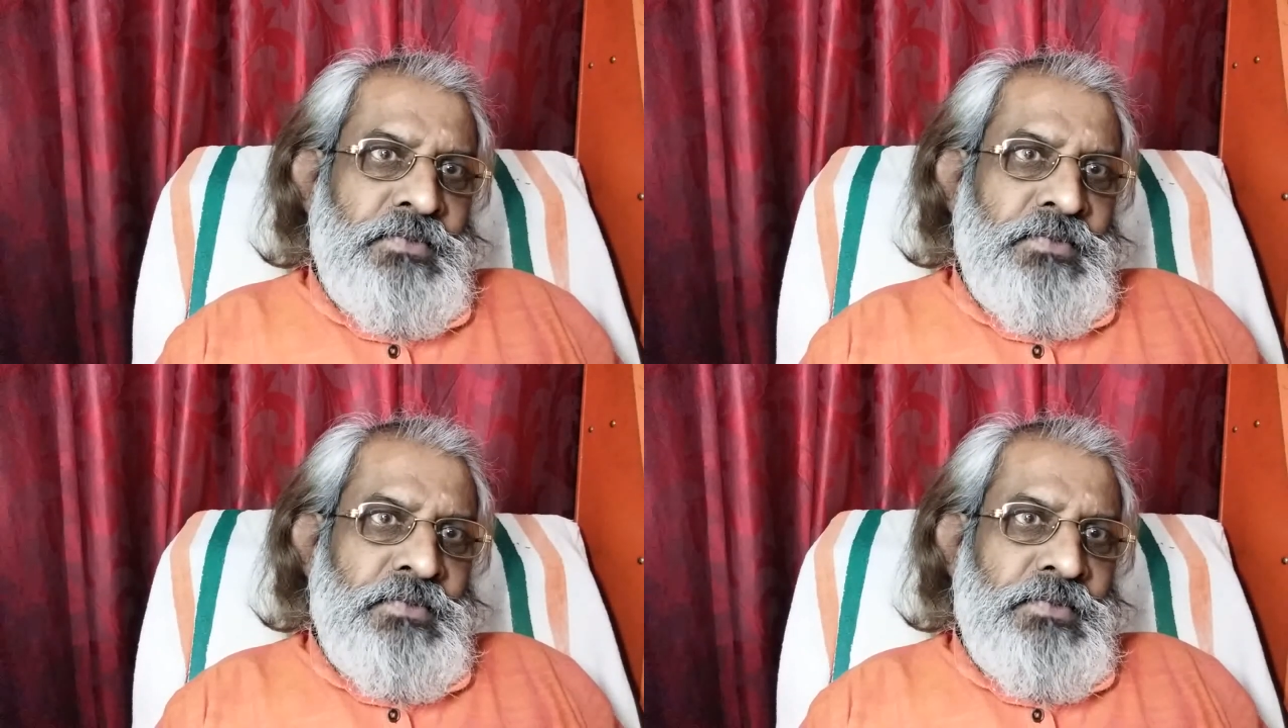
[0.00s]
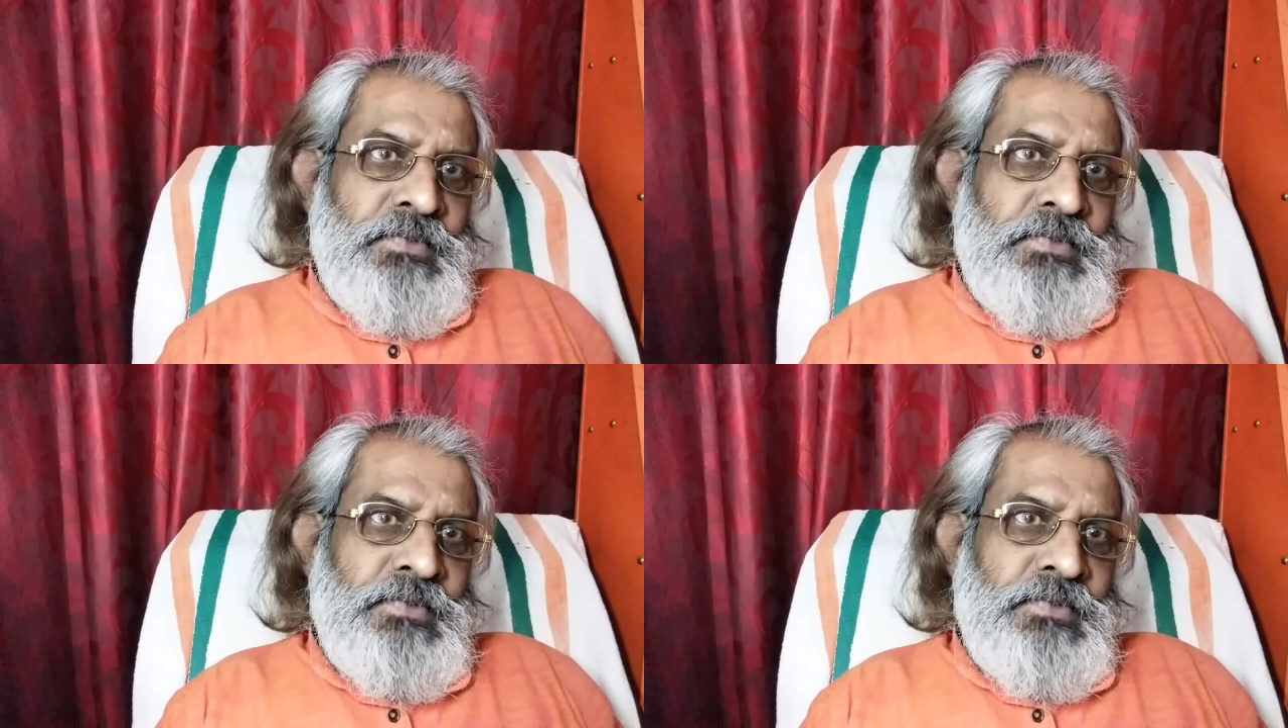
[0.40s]

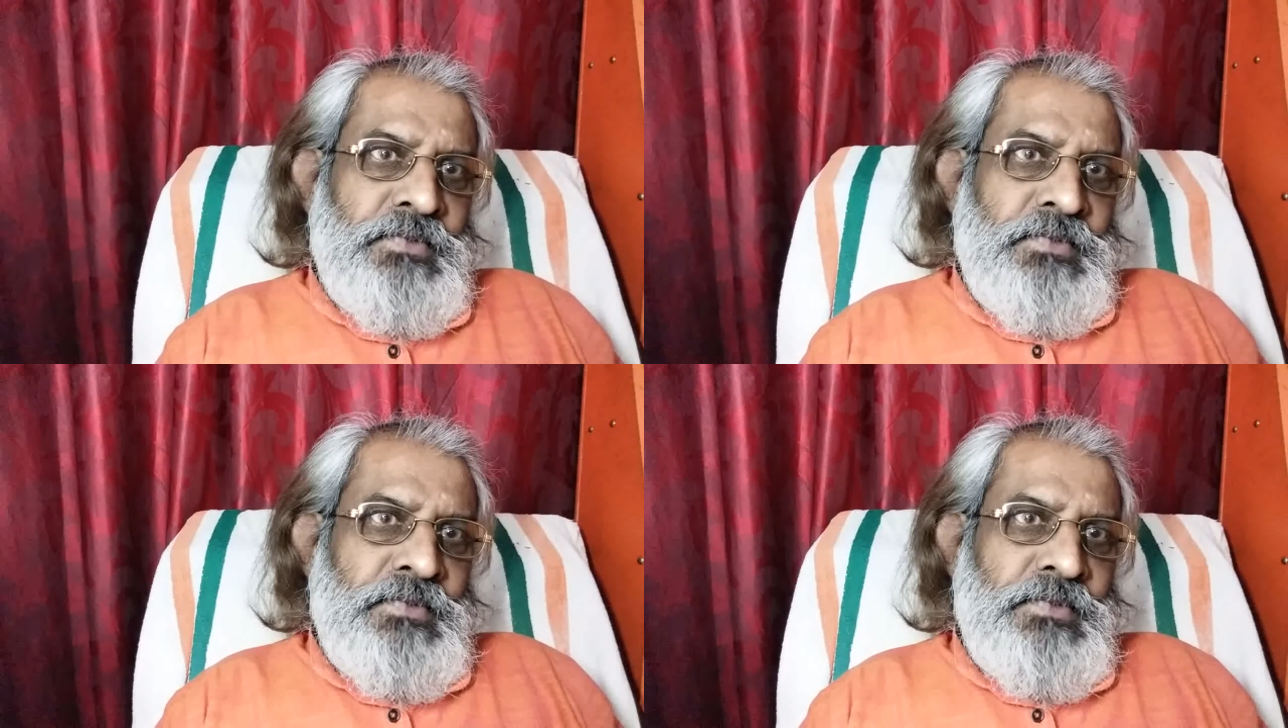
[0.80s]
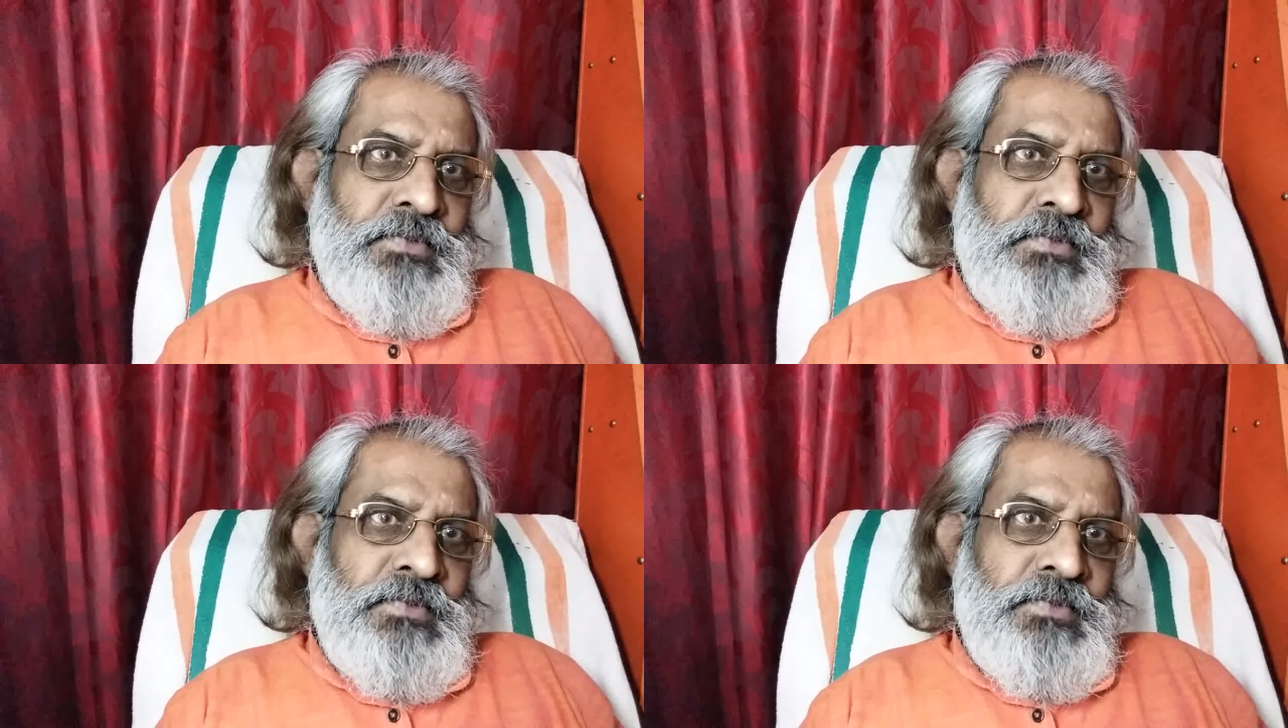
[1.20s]
and the
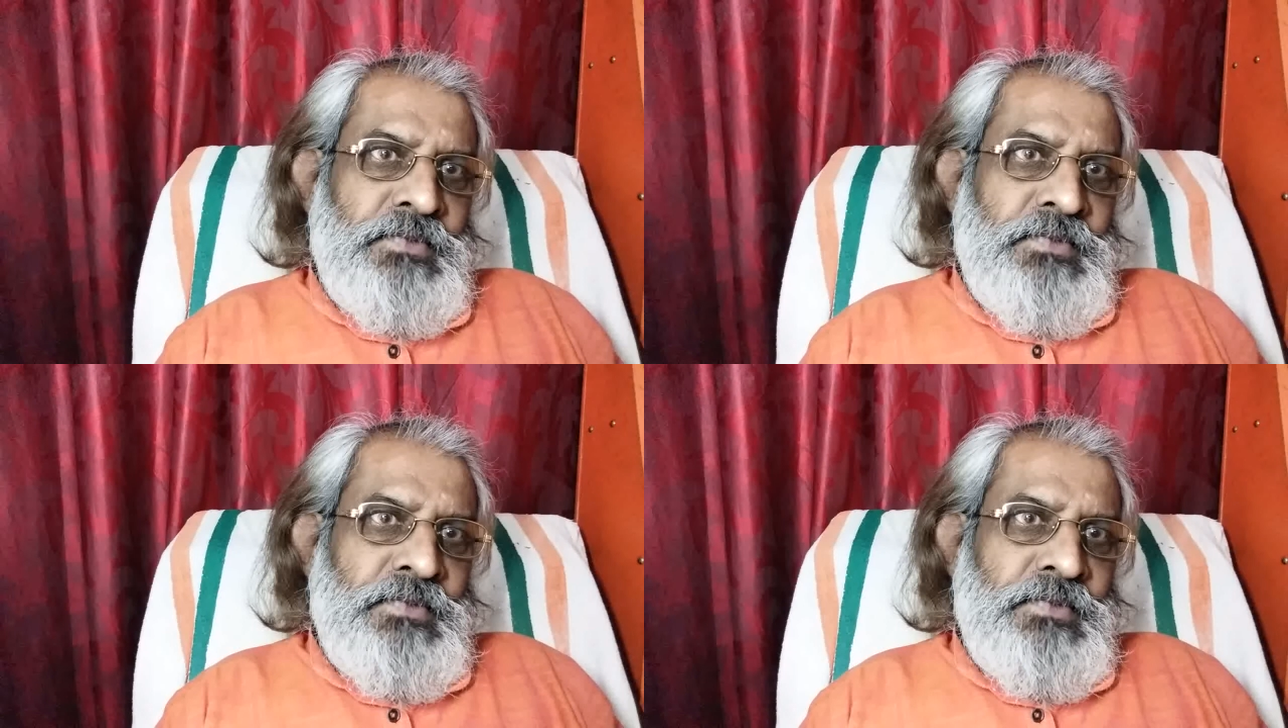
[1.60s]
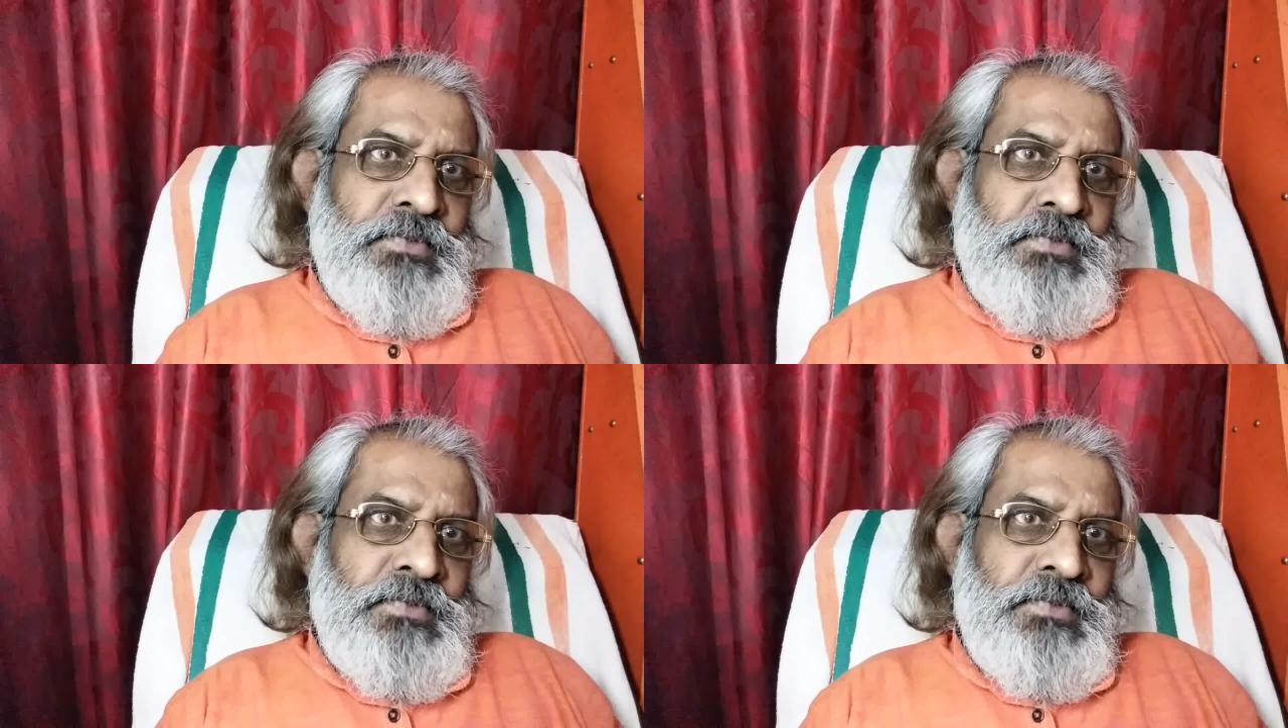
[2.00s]
nucleus